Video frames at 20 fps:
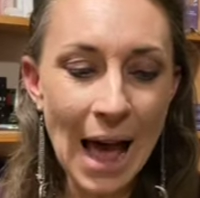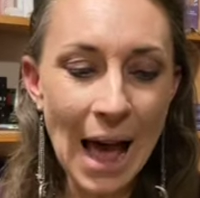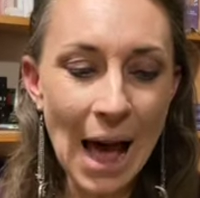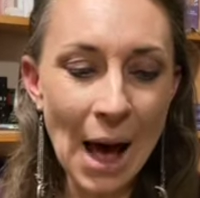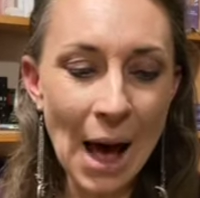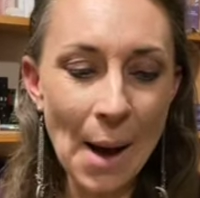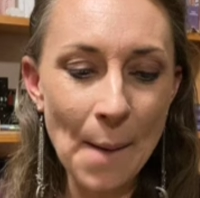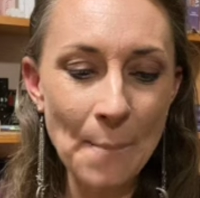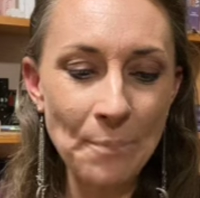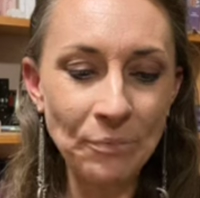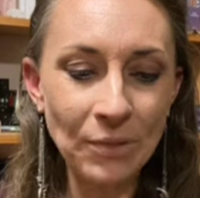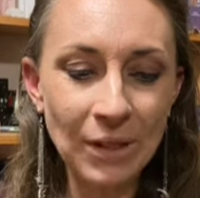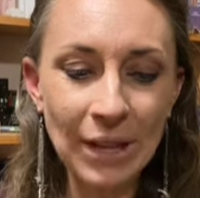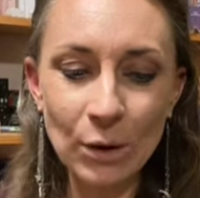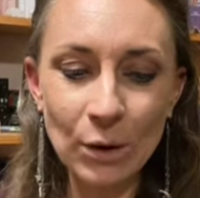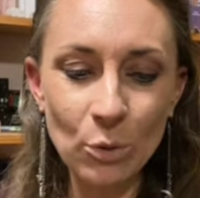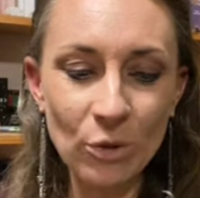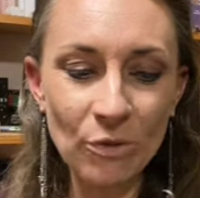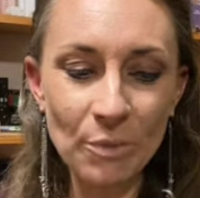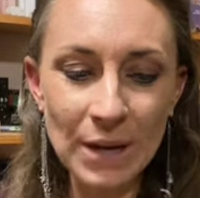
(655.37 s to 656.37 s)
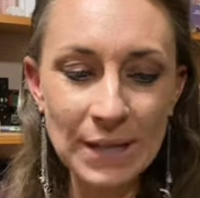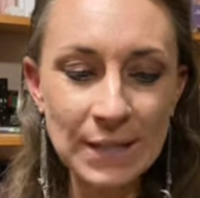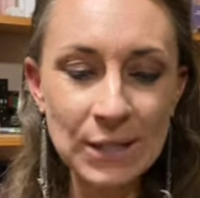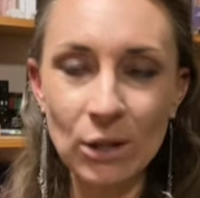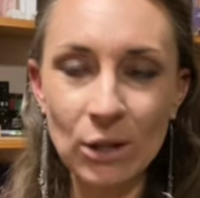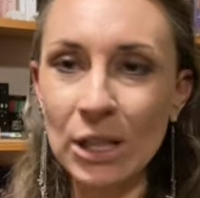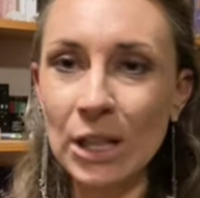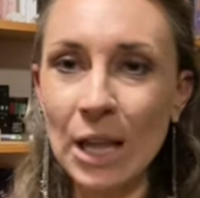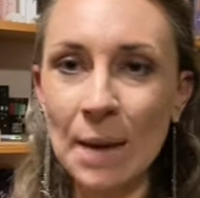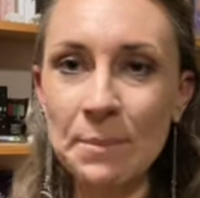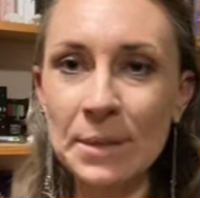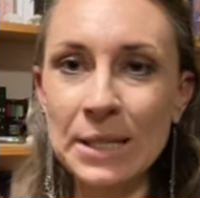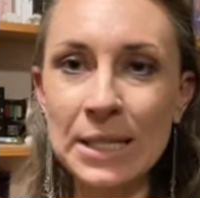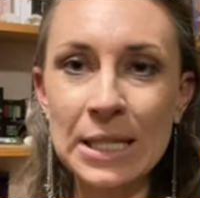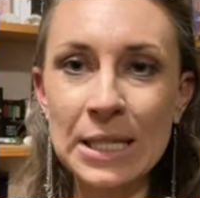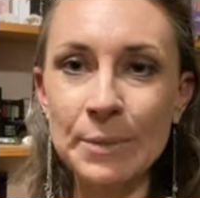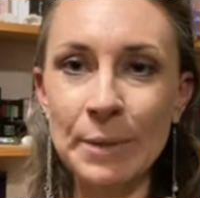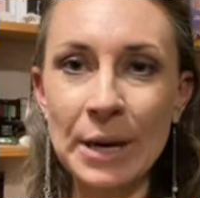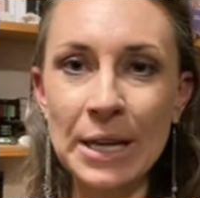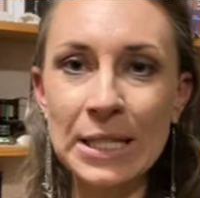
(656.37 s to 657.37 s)
Like, with my Soul Aligned
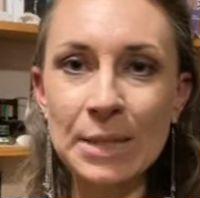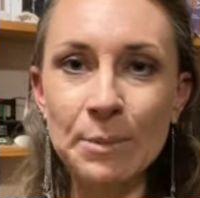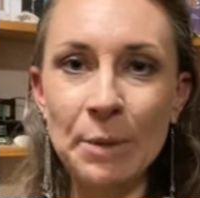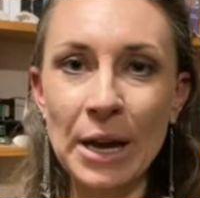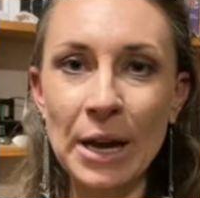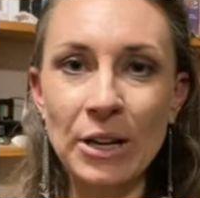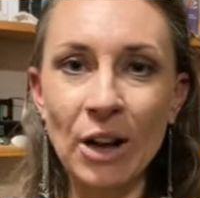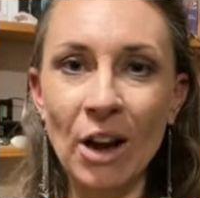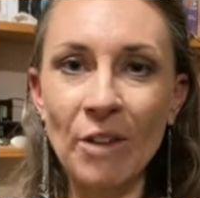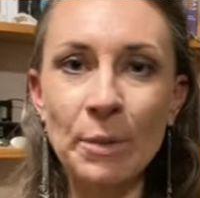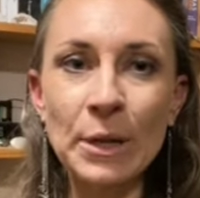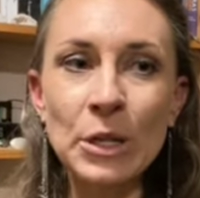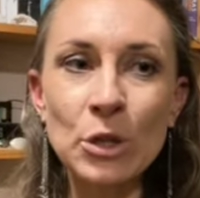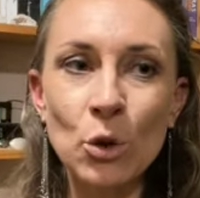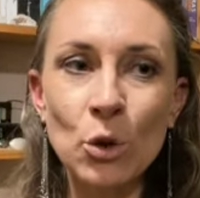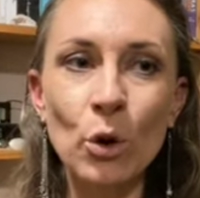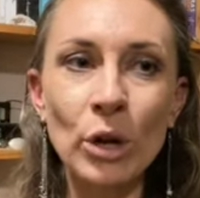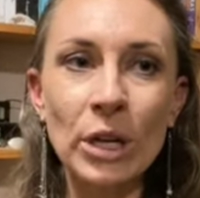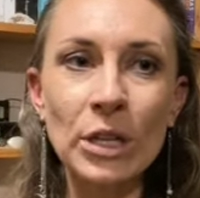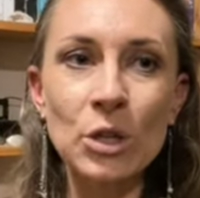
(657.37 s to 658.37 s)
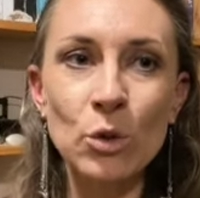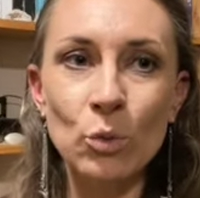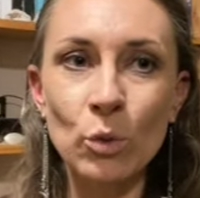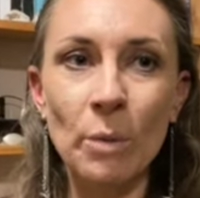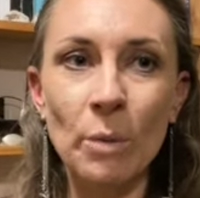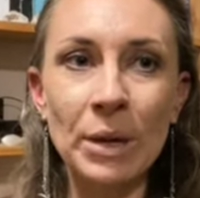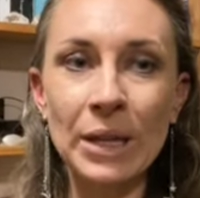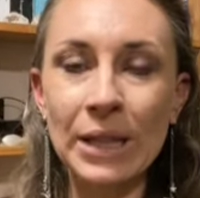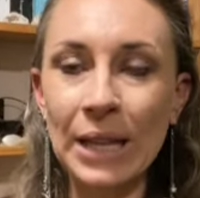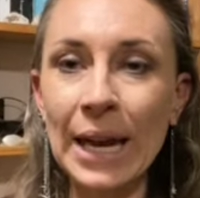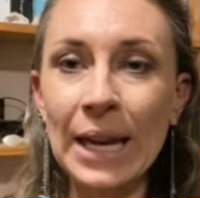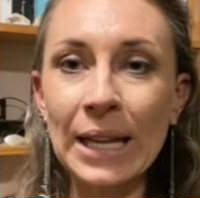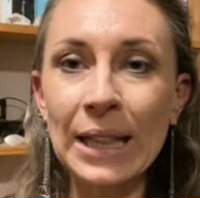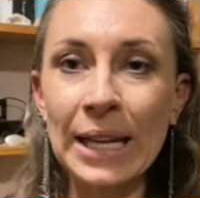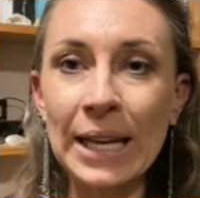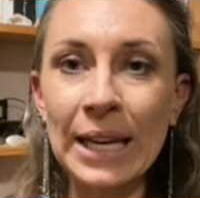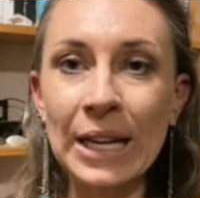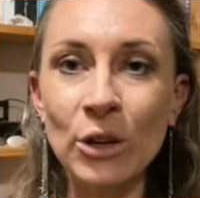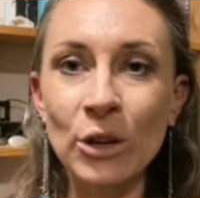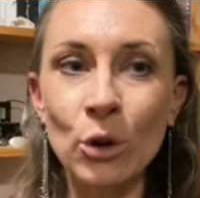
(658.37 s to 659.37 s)
Business Mastermind, I've been talking to women
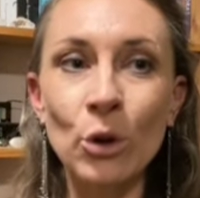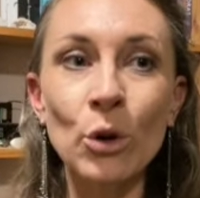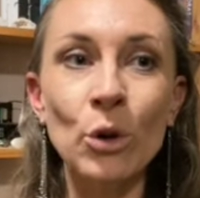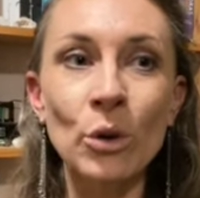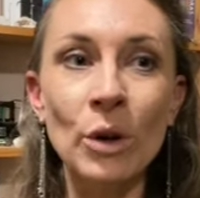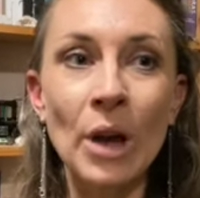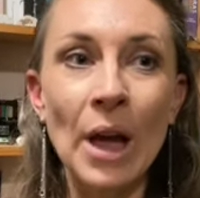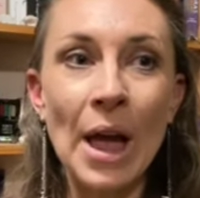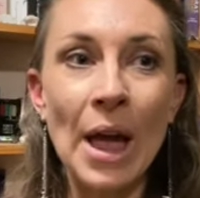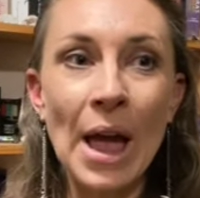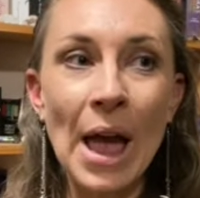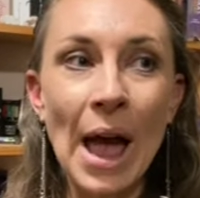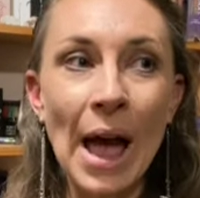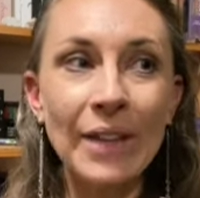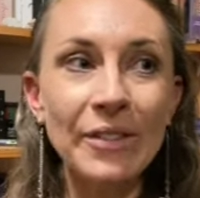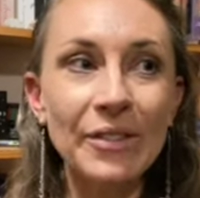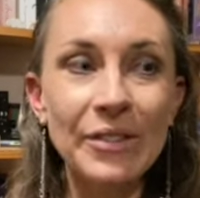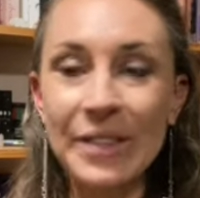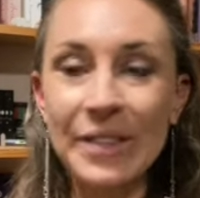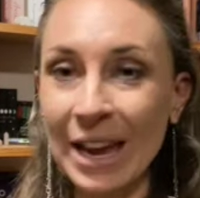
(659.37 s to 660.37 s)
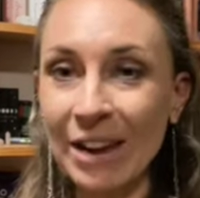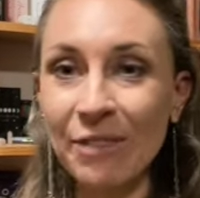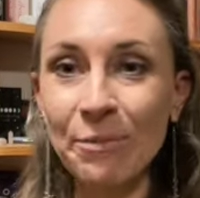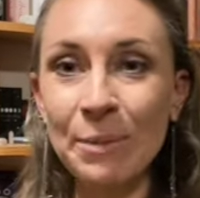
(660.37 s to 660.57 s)
lately who they've